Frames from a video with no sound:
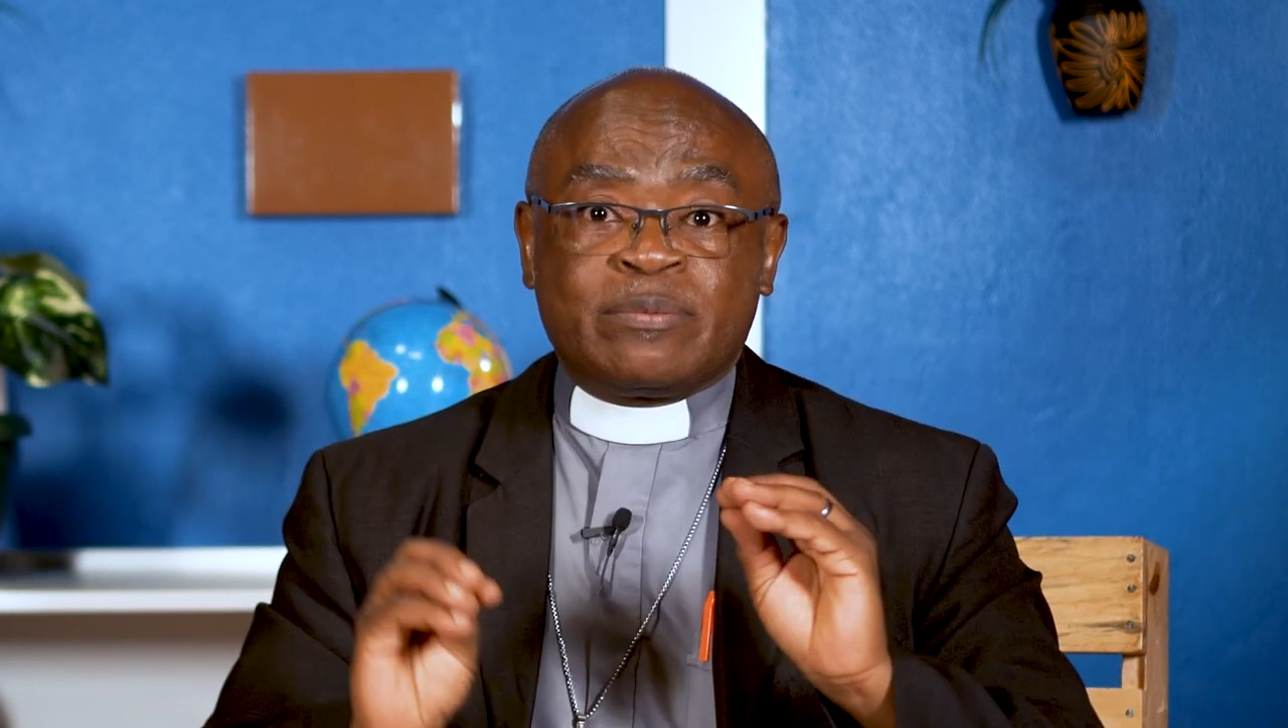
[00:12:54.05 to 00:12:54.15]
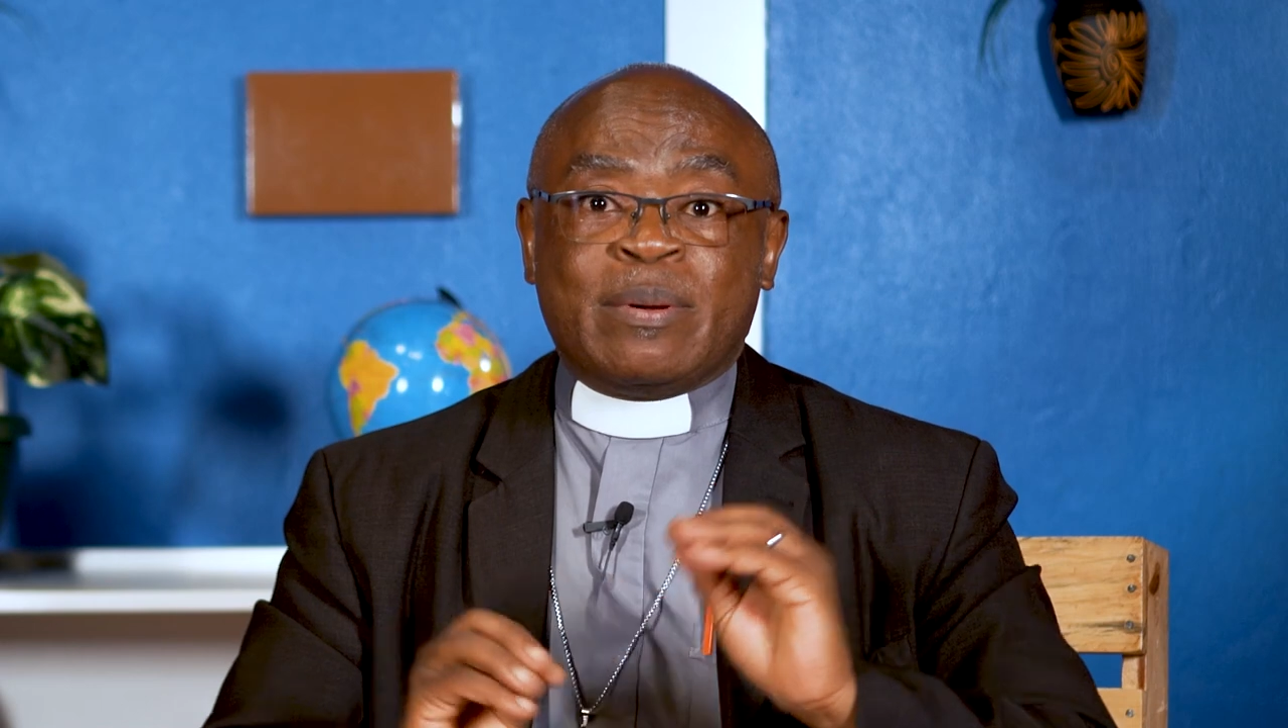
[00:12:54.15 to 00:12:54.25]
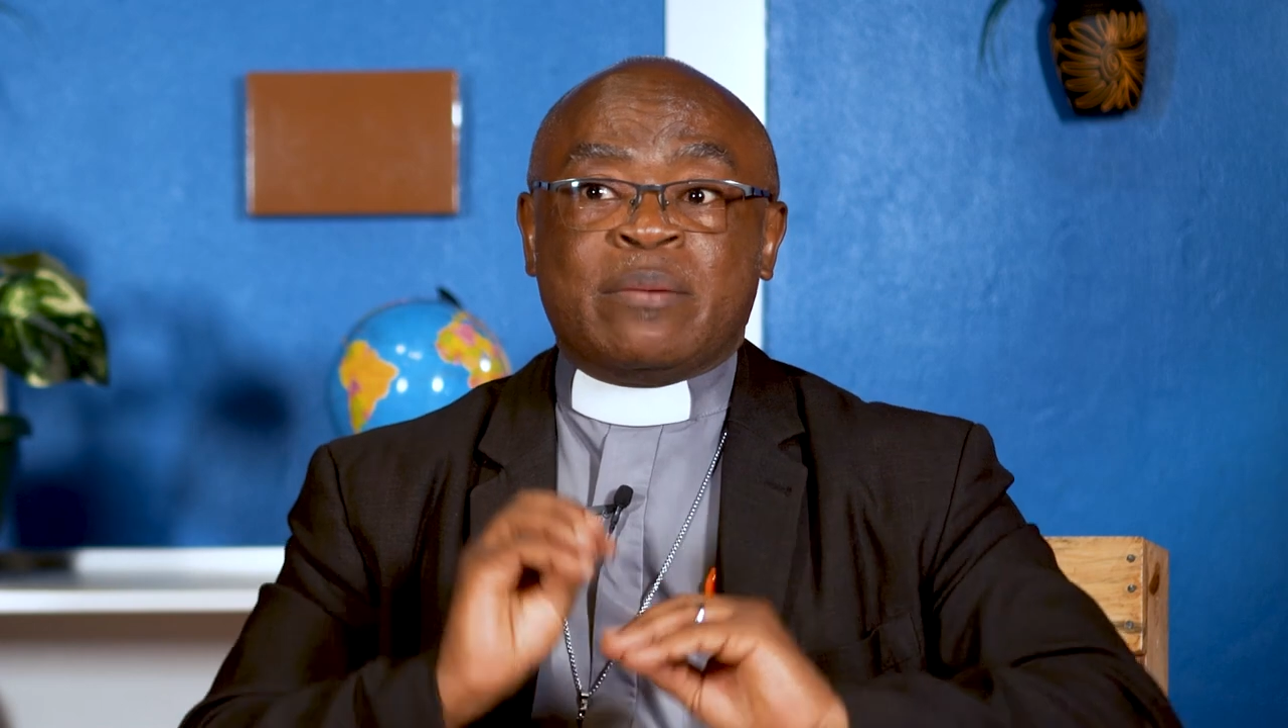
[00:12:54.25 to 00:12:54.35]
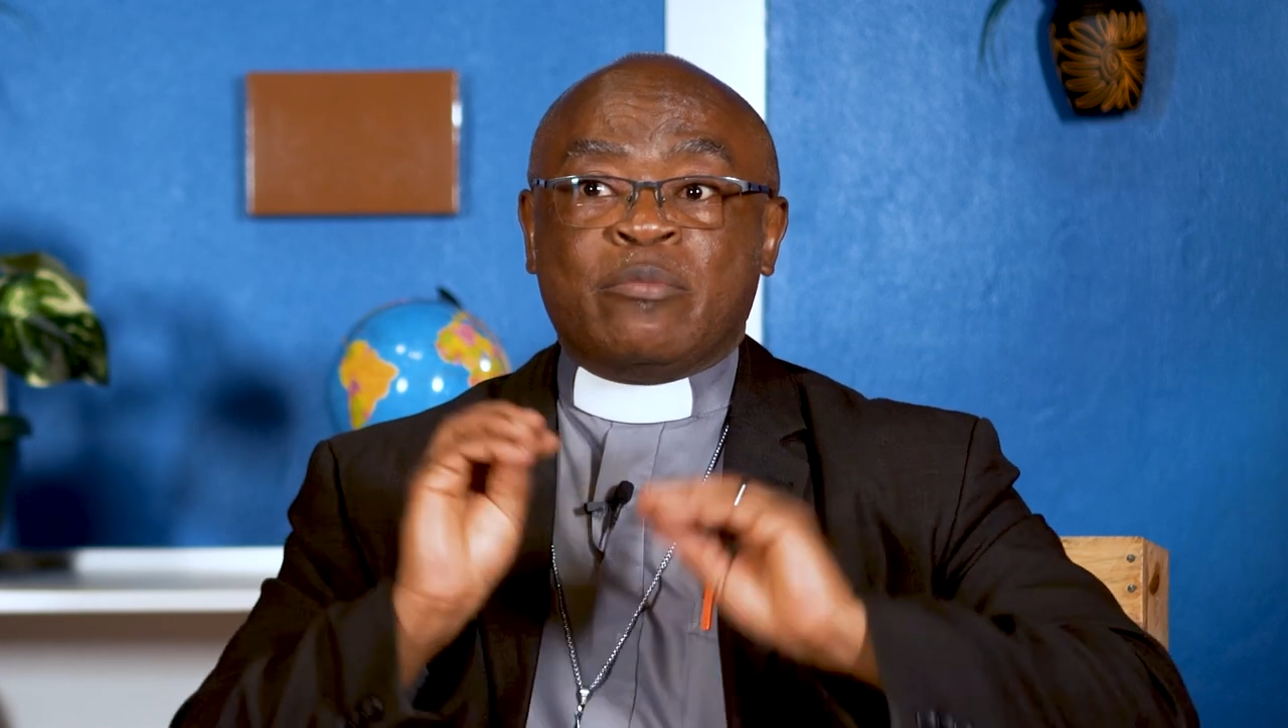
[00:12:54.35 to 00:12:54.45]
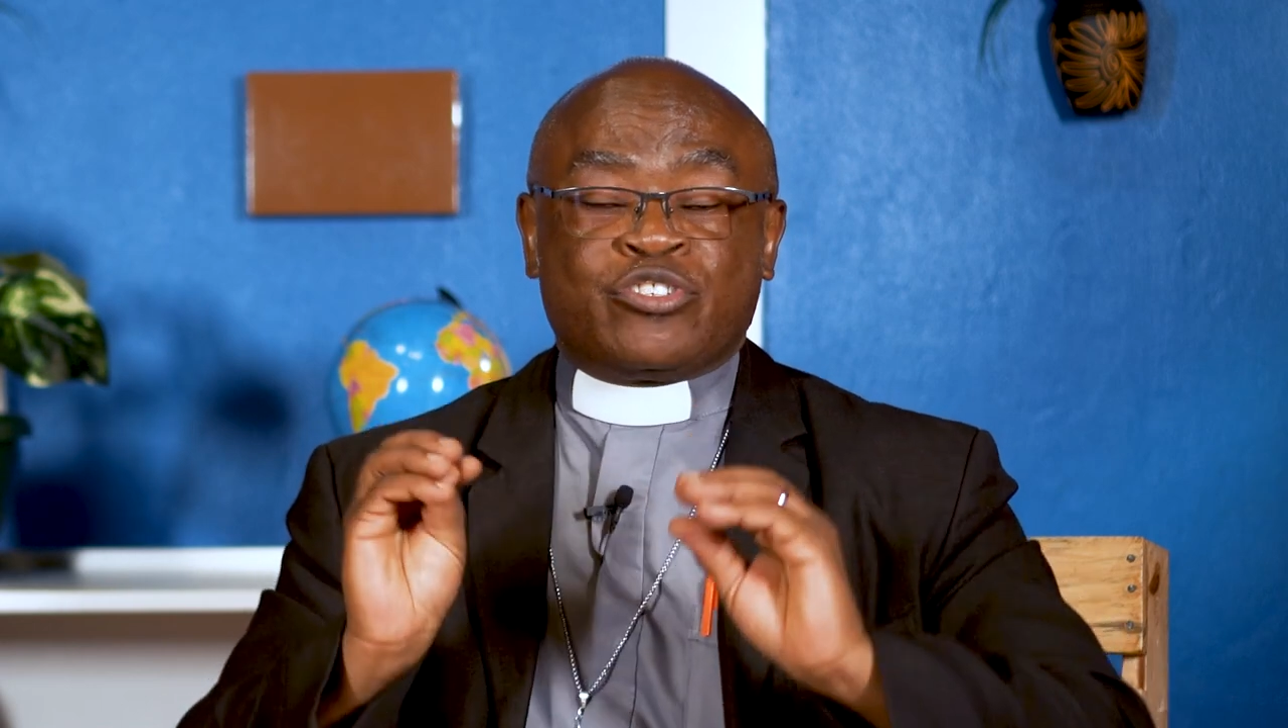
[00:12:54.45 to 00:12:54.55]

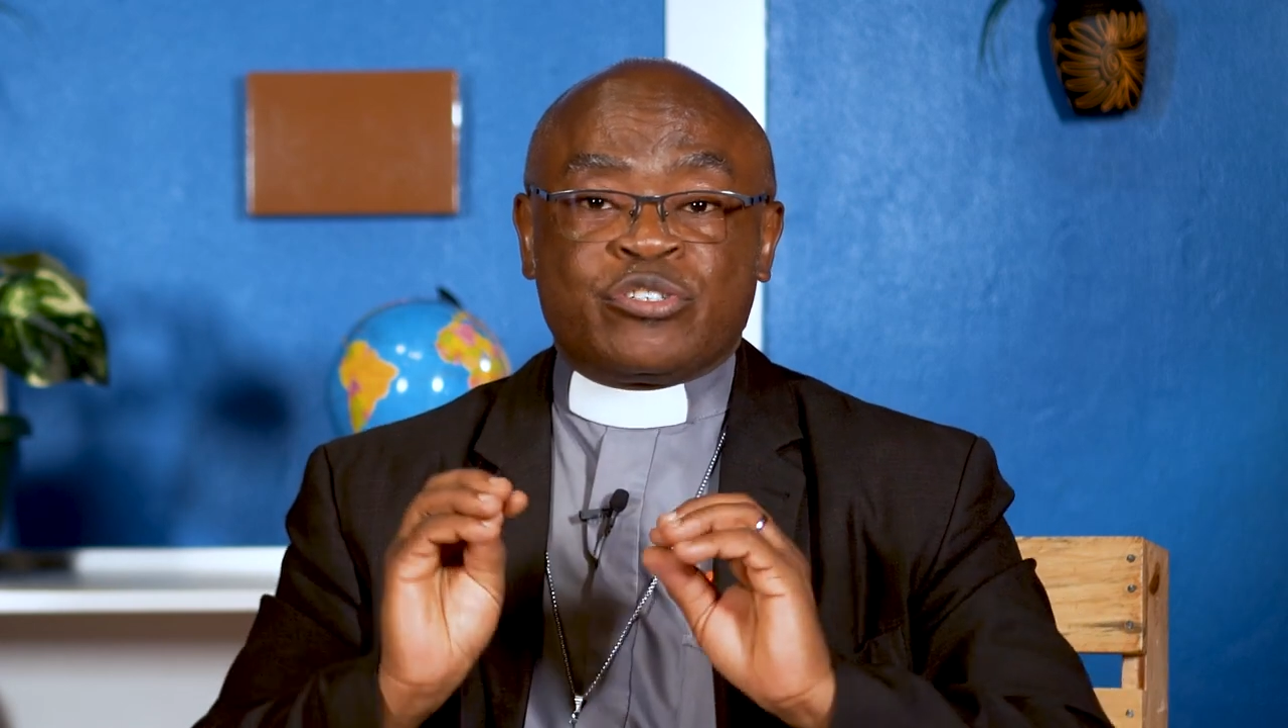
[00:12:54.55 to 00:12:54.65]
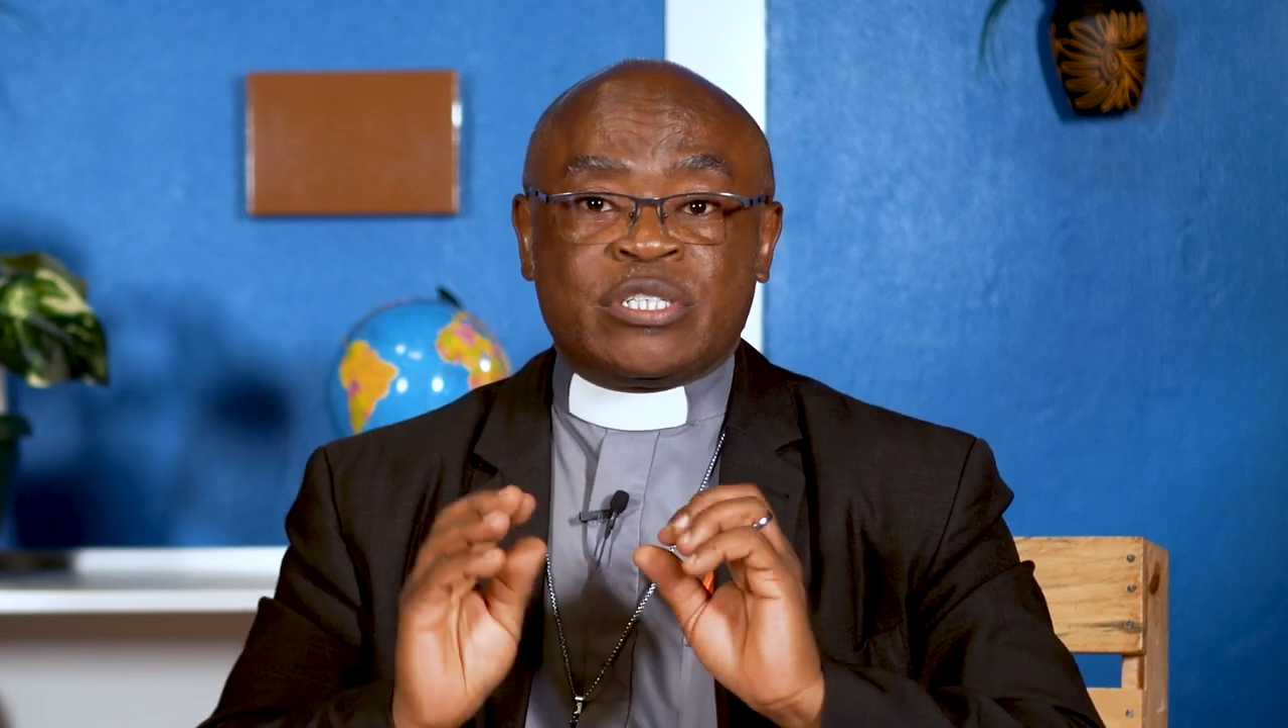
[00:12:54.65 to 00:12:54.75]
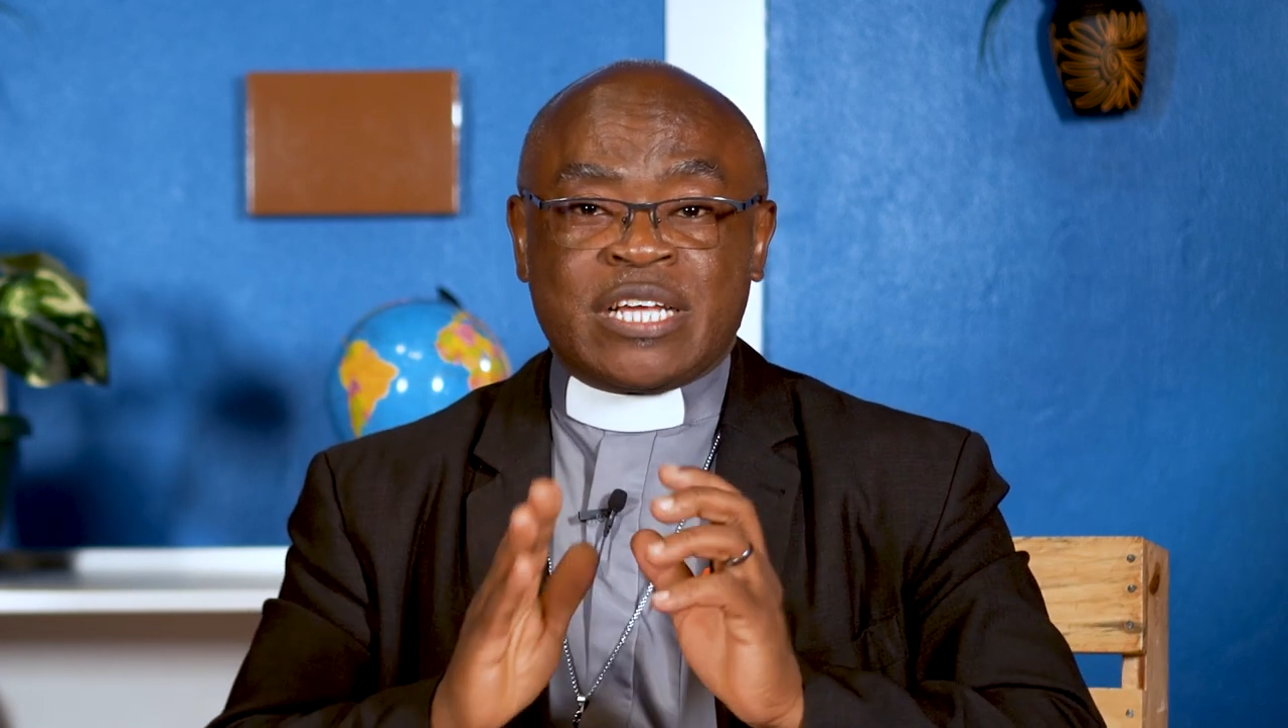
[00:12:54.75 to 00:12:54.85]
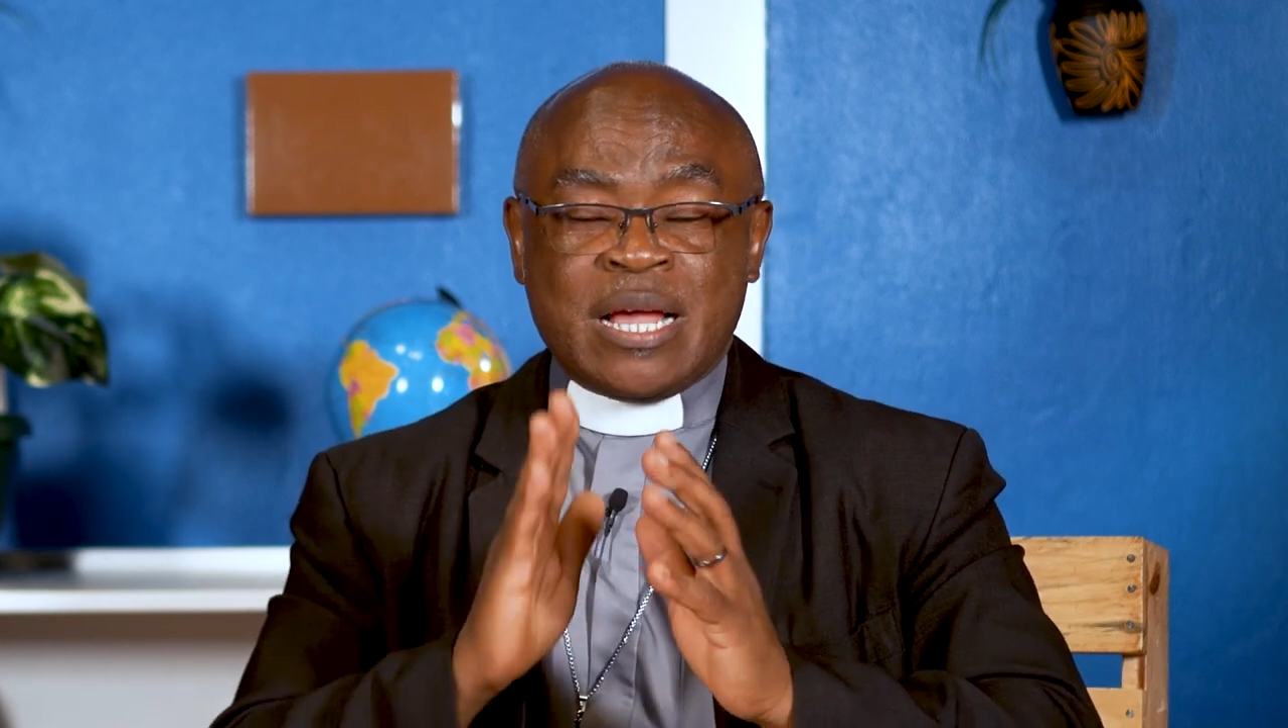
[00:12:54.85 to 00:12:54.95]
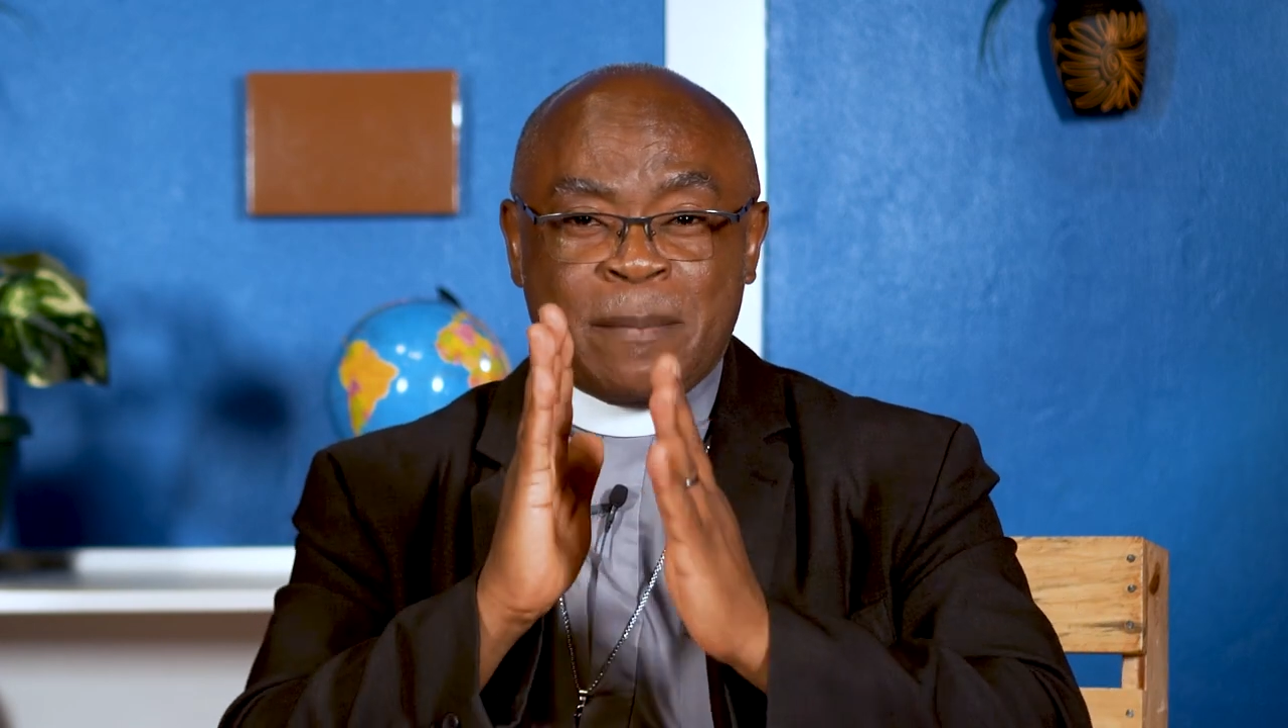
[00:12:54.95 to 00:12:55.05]
by emotions,